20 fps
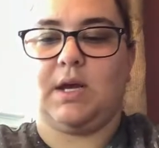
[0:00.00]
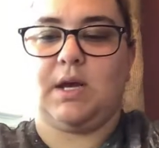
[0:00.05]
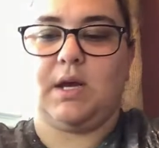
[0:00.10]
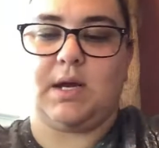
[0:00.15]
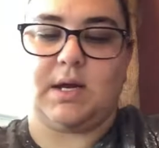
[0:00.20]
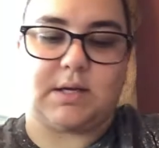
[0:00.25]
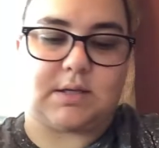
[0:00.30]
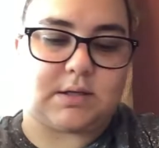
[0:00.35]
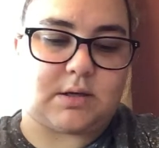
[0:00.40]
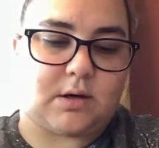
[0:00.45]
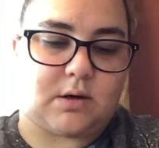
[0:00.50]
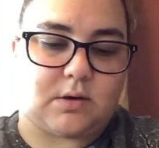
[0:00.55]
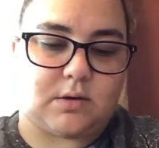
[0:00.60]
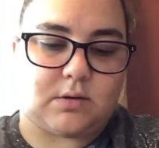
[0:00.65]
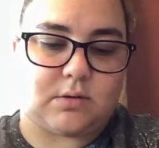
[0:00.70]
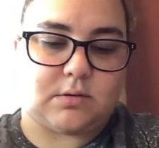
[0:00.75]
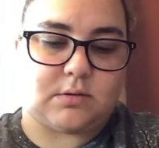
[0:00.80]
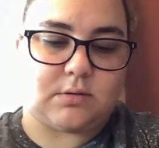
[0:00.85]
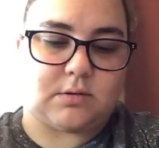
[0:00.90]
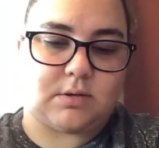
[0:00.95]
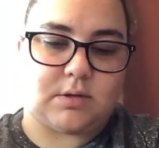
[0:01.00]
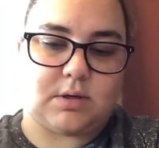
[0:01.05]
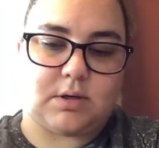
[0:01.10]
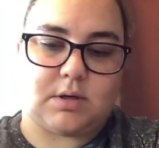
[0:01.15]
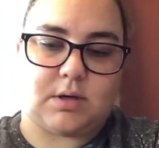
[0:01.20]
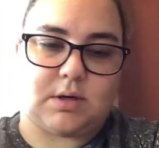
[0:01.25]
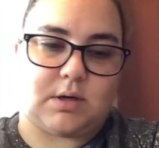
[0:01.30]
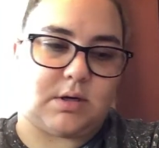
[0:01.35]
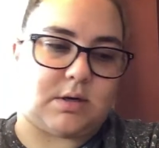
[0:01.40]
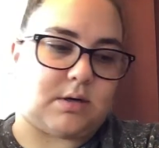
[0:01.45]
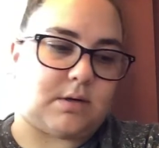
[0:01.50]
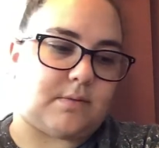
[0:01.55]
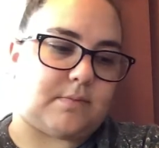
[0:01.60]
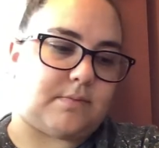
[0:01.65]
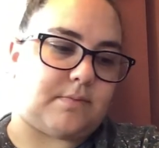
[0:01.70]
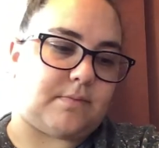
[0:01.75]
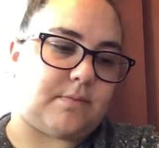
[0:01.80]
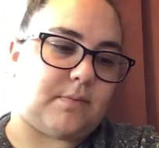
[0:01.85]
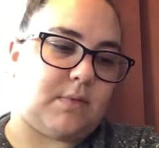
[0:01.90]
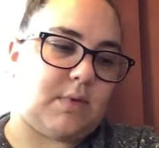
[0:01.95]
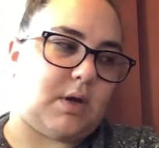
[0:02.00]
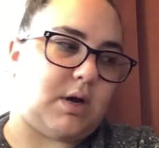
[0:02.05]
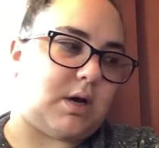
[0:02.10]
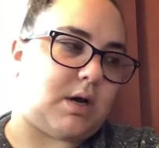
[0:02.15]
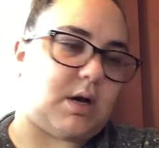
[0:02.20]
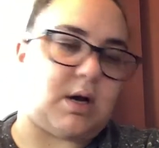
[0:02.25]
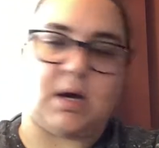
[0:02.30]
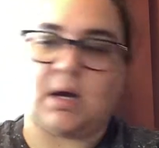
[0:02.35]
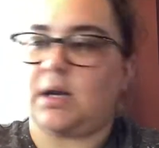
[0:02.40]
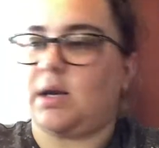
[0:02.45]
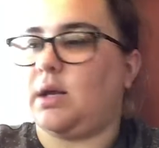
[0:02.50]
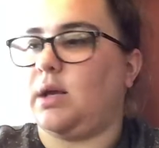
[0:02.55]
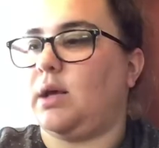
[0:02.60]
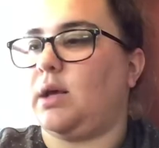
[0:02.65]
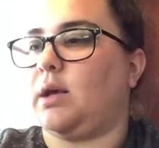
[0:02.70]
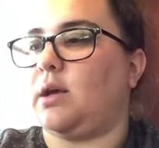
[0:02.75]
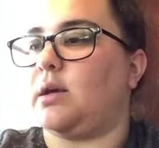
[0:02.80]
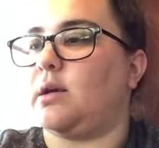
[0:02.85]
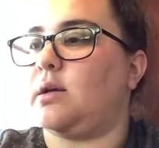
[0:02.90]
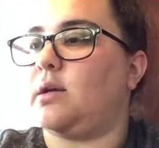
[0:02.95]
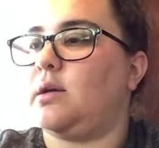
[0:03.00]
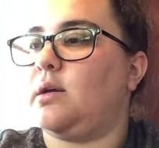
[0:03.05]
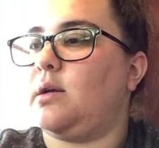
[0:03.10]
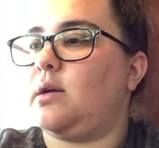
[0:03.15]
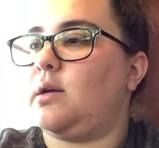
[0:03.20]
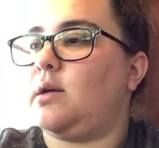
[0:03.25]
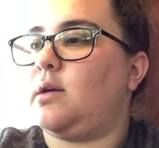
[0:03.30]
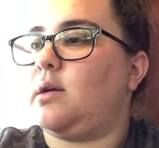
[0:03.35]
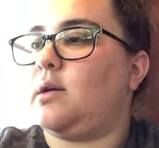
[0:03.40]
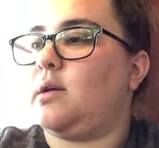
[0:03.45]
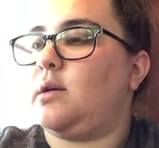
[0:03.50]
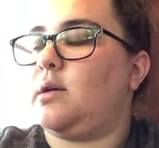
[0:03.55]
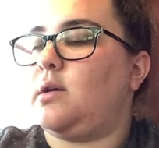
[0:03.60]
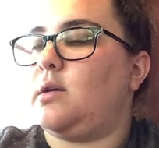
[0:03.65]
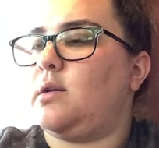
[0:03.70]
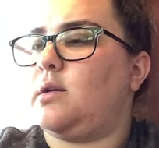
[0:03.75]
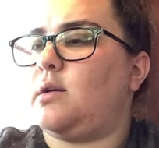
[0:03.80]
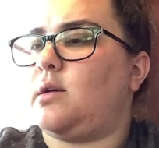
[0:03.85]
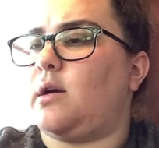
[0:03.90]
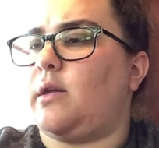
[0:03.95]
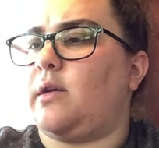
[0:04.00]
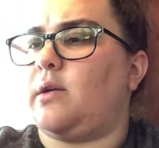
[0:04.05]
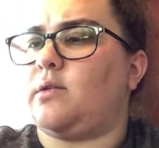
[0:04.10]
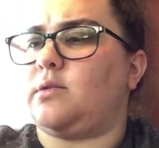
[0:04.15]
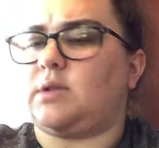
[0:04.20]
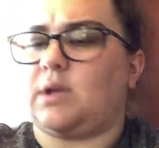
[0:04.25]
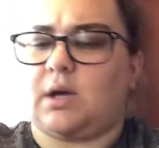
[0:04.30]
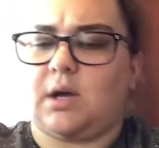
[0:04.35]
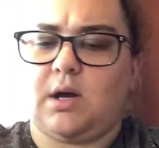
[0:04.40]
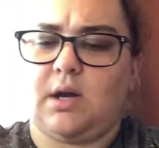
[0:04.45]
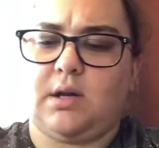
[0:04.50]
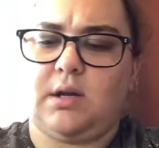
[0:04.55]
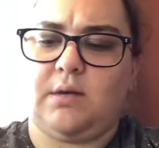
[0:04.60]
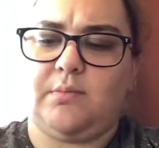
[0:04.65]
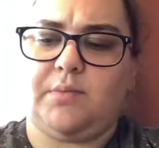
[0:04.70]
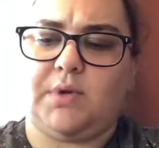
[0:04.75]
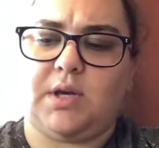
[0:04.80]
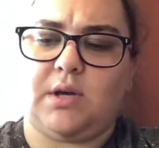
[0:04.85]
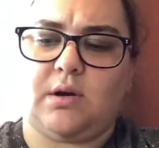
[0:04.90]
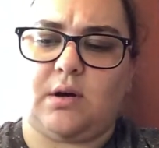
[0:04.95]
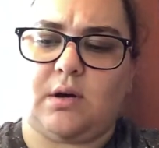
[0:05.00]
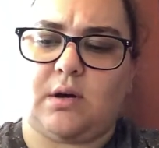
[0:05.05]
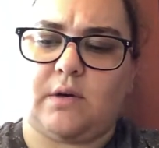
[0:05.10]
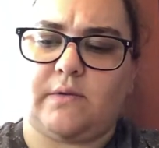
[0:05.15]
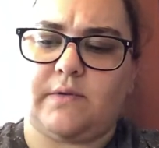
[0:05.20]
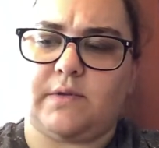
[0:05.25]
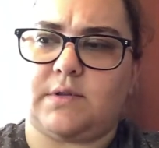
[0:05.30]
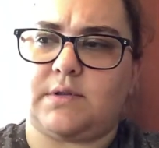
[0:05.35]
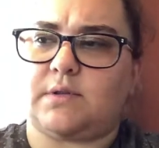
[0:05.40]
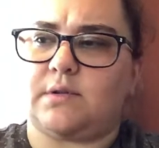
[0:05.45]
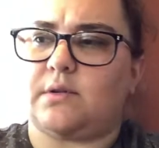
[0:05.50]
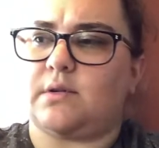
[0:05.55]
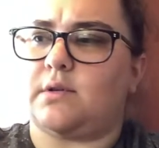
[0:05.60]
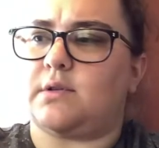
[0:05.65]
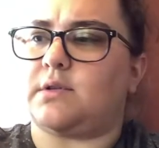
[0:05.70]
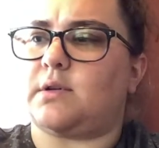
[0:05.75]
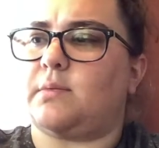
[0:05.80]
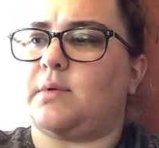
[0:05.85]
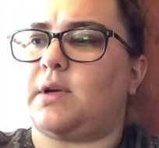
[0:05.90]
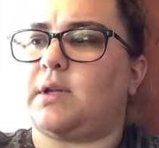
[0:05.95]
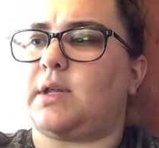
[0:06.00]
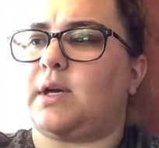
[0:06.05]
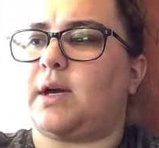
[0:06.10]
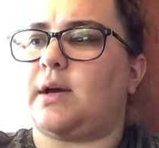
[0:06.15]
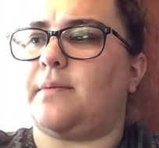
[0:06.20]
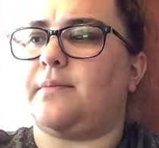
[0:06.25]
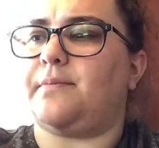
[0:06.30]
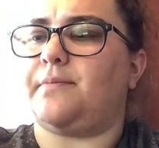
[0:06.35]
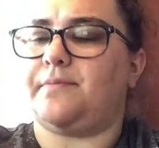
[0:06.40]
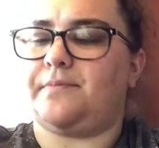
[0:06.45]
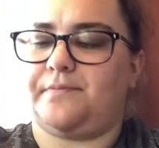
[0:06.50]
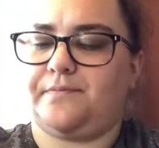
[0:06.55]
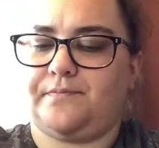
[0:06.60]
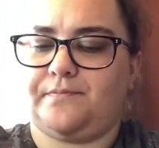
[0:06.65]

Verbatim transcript: is called um, Honey, I think it's like Honey Bee Harvester or something like that.